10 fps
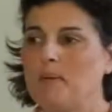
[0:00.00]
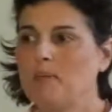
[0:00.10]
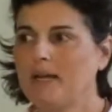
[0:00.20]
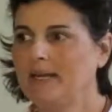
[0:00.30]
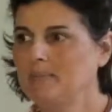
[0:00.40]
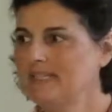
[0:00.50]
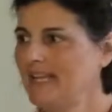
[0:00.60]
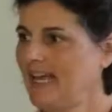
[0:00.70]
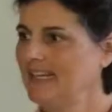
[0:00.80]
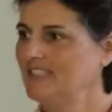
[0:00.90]
My name's
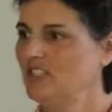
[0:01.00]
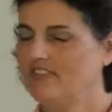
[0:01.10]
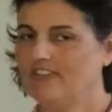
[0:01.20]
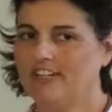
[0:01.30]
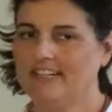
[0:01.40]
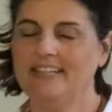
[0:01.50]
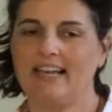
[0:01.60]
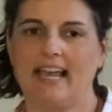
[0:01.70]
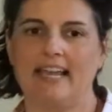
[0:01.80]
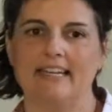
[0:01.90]
Caylie Jeffery,
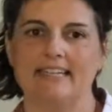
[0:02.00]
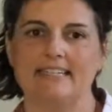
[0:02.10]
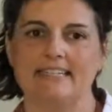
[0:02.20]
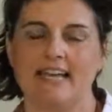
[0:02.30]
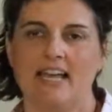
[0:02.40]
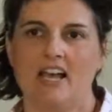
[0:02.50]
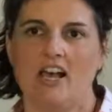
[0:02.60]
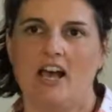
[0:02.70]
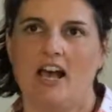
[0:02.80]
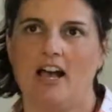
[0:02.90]
and
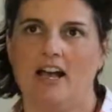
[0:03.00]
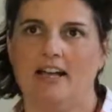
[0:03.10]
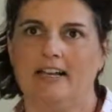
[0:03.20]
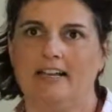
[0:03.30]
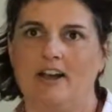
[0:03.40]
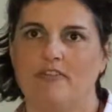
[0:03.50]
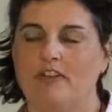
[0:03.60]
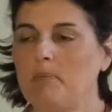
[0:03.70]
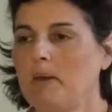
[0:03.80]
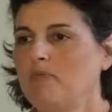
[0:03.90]
I've
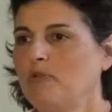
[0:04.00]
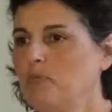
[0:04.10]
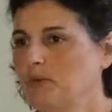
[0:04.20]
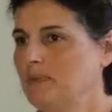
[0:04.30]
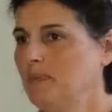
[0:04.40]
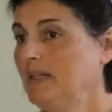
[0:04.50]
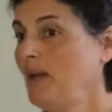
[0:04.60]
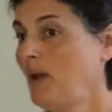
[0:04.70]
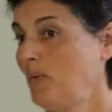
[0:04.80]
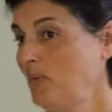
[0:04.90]
come up from Brisbane
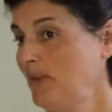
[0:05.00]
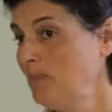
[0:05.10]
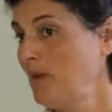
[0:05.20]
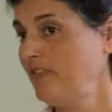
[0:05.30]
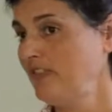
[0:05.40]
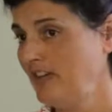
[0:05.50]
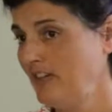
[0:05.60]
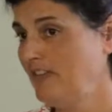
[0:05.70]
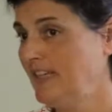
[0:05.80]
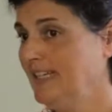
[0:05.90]
with my friend
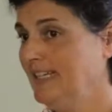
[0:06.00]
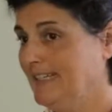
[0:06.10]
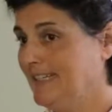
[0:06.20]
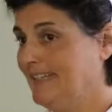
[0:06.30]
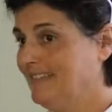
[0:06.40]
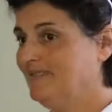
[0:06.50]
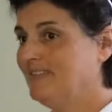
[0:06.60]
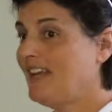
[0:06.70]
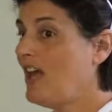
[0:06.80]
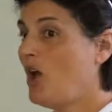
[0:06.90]
over here, Lynn.
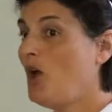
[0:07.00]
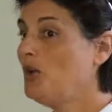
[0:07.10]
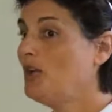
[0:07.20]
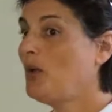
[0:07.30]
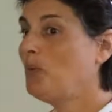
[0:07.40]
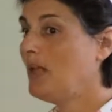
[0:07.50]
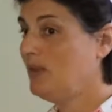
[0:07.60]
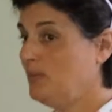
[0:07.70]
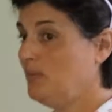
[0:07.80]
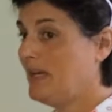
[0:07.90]
Oh no,
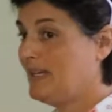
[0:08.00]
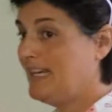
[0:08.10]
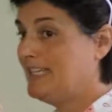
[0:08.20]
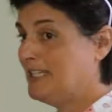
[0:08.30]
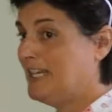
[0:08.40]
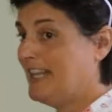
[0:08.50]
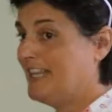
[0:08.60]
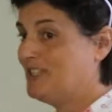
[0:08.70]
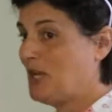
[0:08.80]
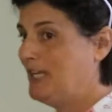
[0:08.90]
well, we're here
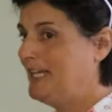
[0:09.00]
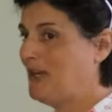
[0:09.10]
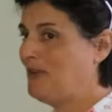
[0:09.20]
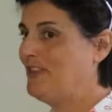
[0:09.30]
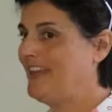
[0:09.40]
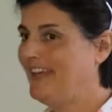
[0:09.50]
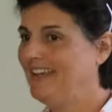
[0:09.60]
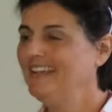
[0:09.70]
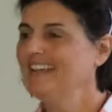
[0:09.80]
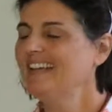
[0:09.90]
together. So Lynn over
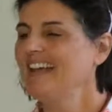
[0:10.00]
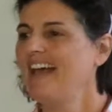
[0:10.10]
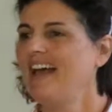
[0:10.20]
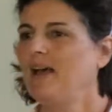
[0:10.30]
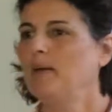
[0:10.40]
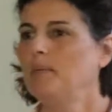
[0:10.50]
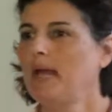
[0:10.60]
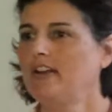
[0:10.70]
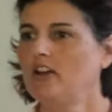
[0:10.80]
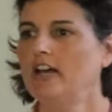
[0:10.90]
there
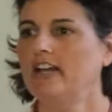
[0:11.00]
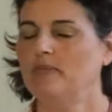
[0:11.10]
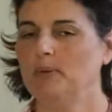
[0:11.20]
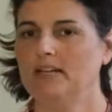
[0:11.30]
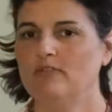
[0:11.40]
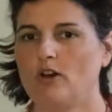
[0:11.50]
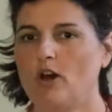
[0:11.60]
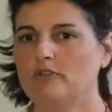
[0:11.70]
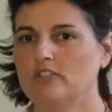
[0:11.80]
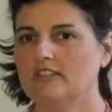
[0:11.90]
and I have been
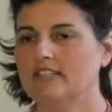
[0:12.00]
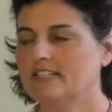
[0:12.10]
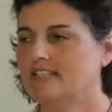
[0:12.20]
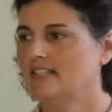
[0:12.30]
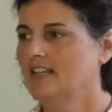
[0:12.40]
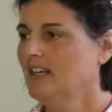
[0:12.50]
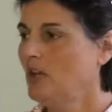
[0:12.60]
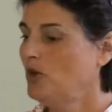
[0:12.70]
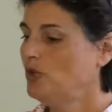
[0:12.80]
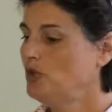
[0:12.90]
involved in this
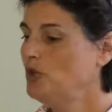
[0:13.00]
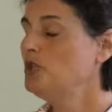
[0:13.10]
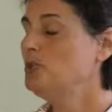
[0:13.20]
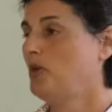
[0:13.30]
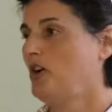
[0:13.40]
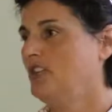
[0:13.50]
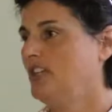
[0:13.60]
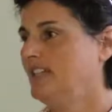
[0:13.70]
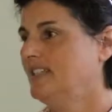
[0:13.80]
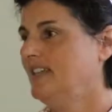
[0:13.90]
huge
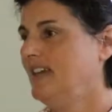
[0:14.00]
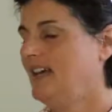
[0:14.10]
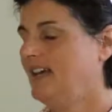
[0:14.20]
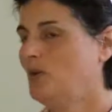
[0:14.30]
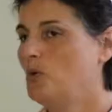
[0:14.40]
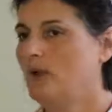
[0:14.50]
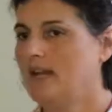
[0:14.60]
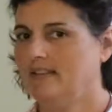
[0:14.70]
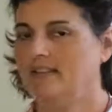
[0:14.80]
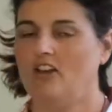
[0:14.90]
project called
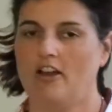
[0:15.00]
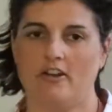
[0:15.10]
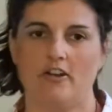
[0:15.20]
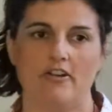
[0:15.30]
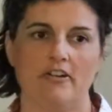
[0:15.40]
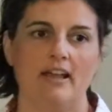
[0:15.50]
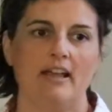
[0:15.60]
Under the Lino.